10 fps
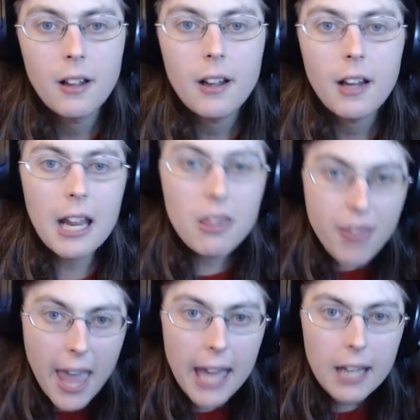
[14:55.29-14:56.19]
And
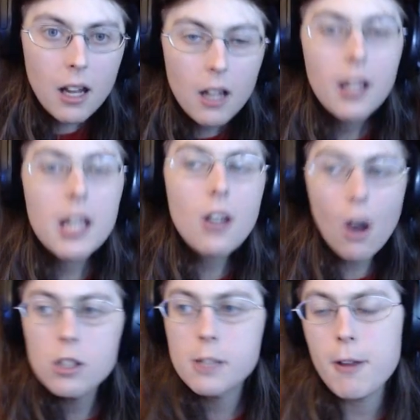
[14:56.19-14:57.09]
then he
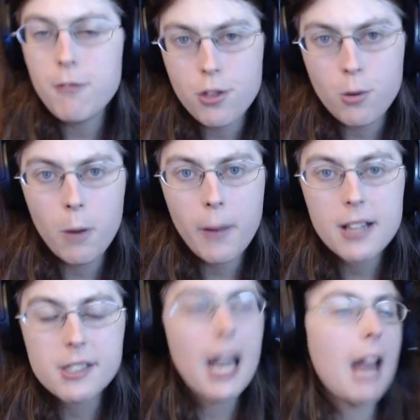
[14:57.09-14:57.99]
ghosts me for 3
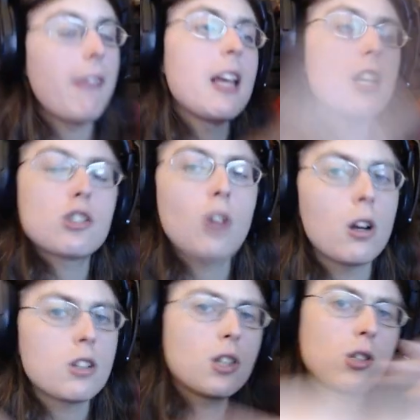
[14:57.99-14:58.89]
weeks, and then he
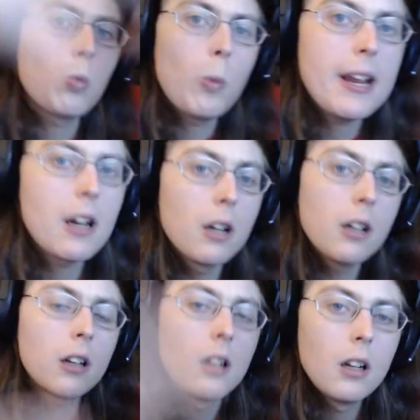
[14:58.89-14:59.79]
starts this weird
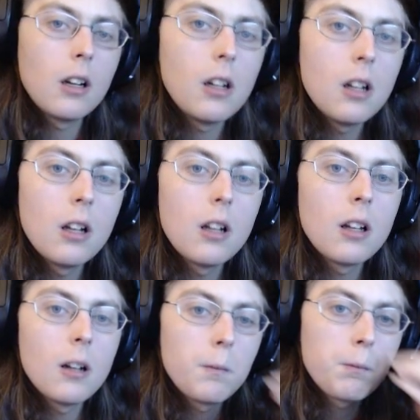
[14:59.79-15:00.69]

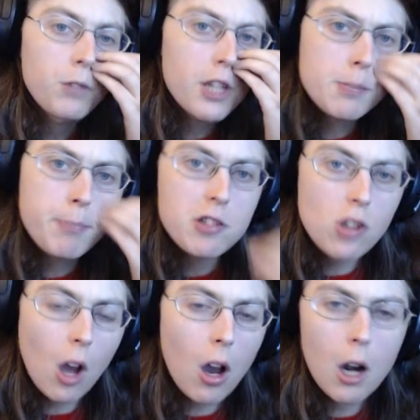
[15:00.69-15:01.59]
this
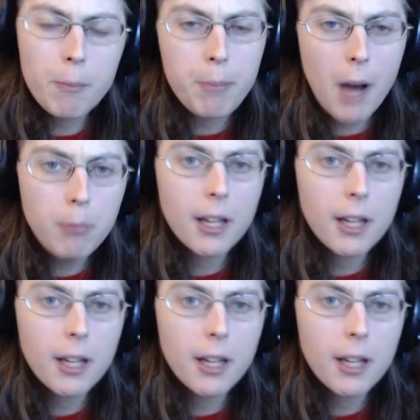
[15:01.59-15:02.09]
bizarre public